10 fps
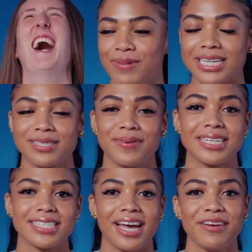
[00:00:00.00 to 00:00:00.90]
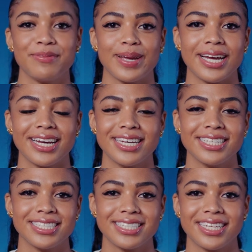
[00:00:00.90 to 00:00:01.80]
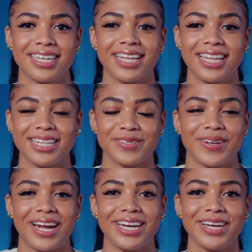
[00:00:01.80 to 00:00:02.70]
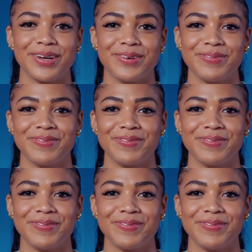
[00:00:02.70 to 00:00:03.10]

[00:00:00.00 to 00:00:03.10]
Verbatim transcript: basketball is life because that's what I do.